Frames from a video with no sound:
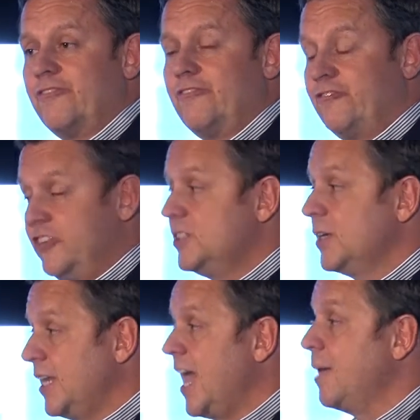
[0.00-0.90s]

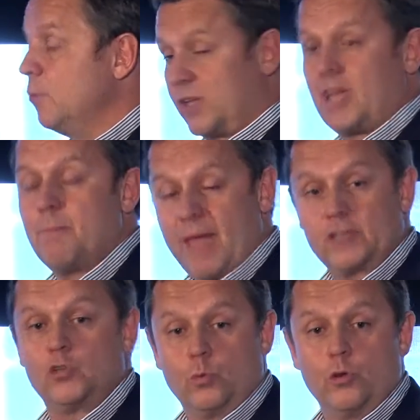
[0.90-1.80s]
physically able to come
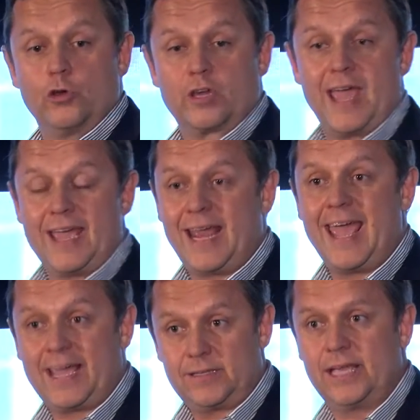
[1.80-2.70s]
back to work and
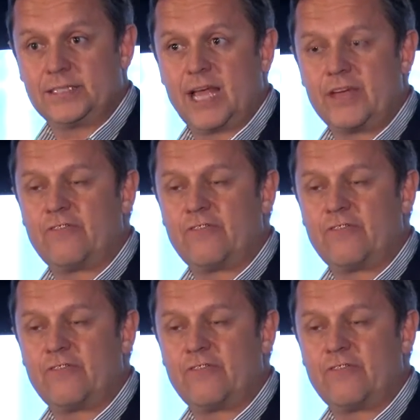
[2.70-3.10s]
act as a